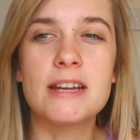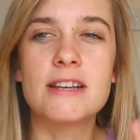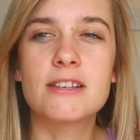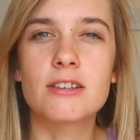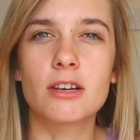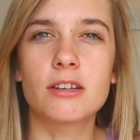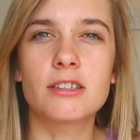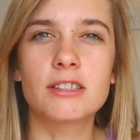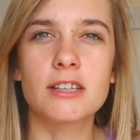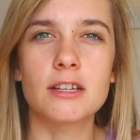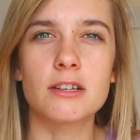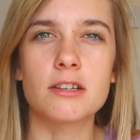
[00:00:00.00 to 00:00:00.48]
he
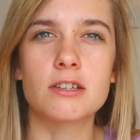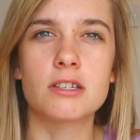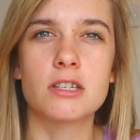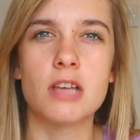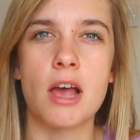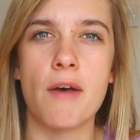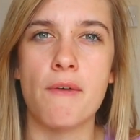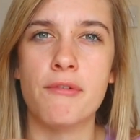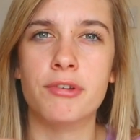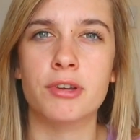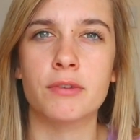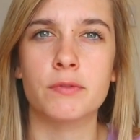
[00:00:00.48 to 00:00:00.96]
does get the
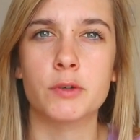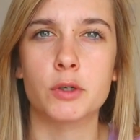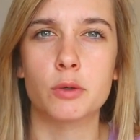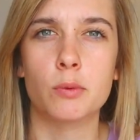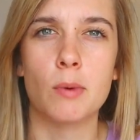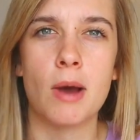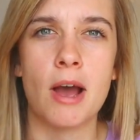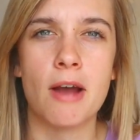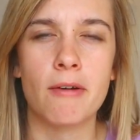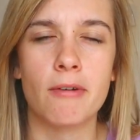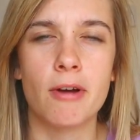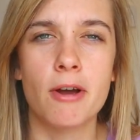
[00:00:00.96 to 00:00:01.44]
service of
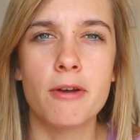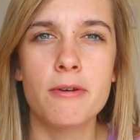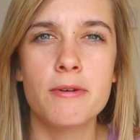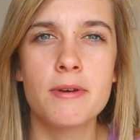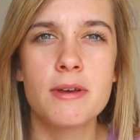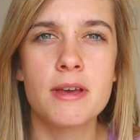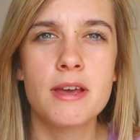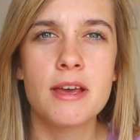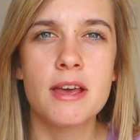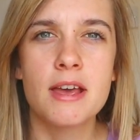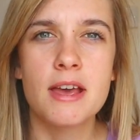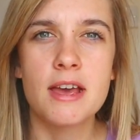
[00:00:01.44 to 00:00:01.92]

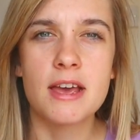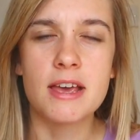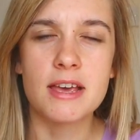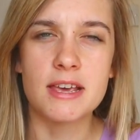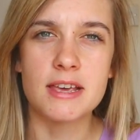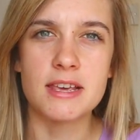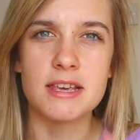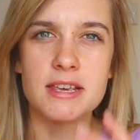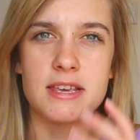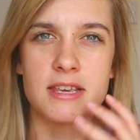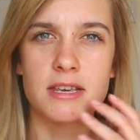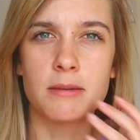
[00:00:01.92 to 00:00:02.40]
Aguero,
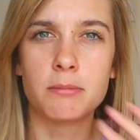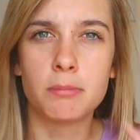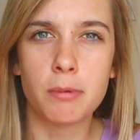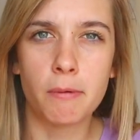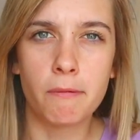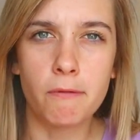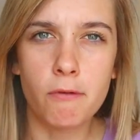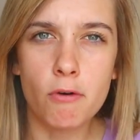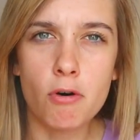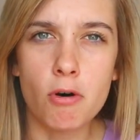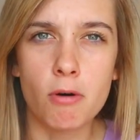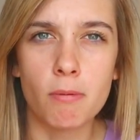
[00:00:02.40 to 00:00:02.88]
he can
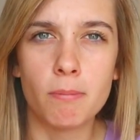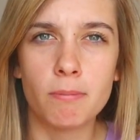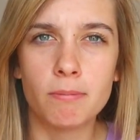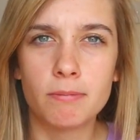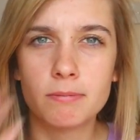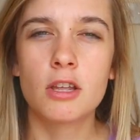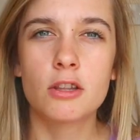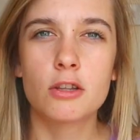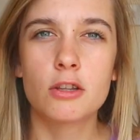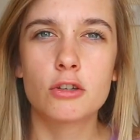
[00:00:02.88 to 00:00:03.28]
perform.